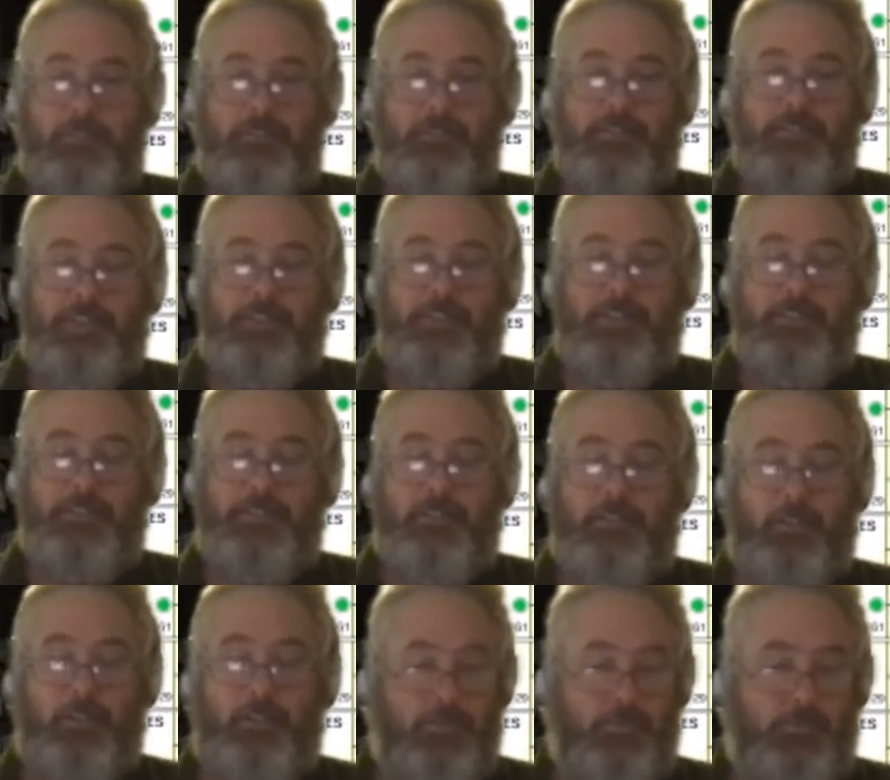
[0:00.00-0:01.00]
change it to
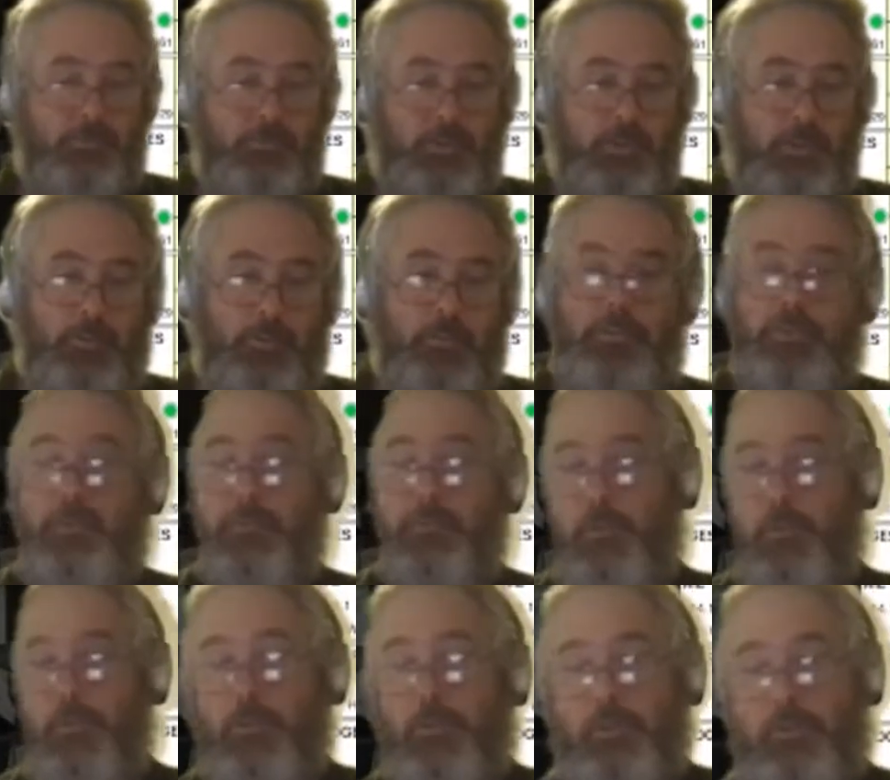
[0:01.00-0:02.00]
local time, is
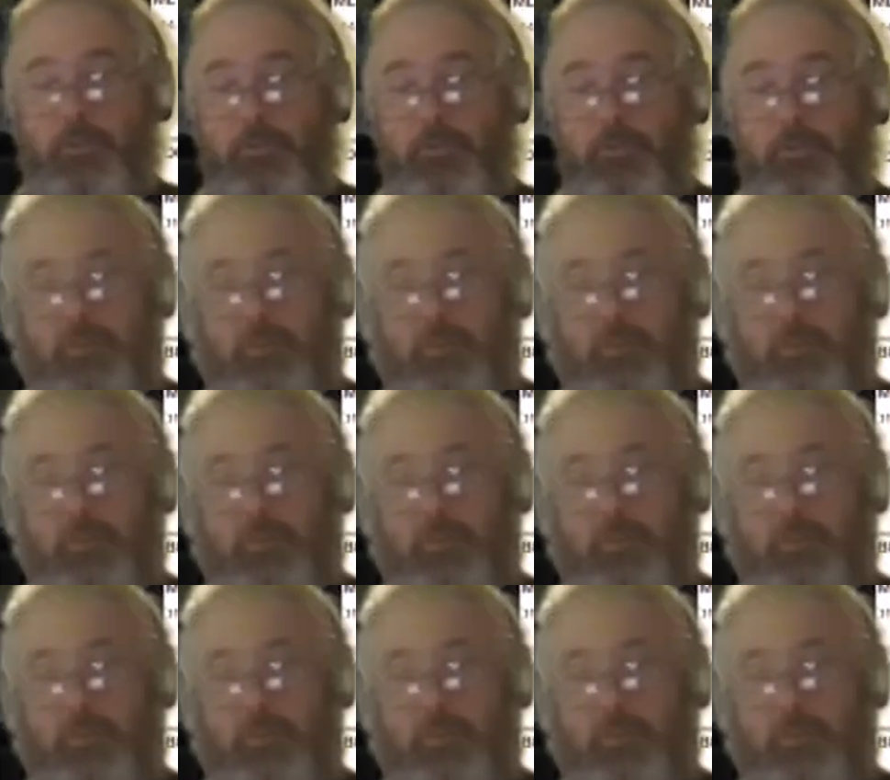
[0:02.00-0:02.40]
what local time